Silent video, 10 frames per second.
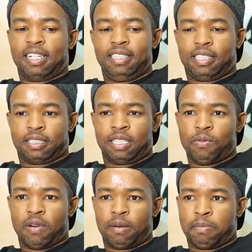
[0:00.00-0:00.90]
an
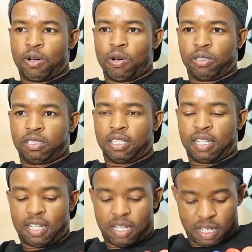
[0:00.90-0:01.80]
interesting one because
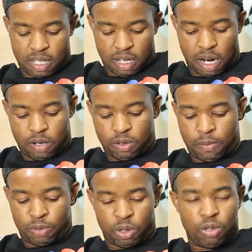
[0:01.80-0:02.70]

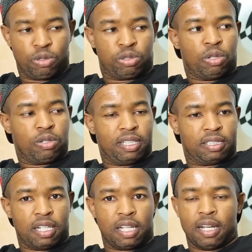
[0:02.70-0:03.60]
I'm sure you saw
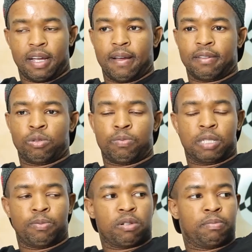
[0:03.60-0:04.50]
yesterday
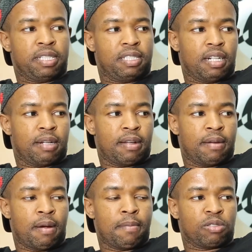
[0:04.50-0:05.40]
SuperSport beating
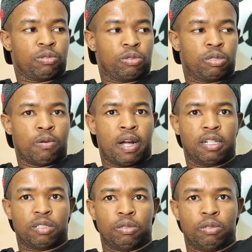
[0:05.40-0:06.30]
Amazulu
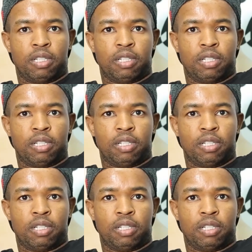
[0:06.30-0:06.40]
2-1. So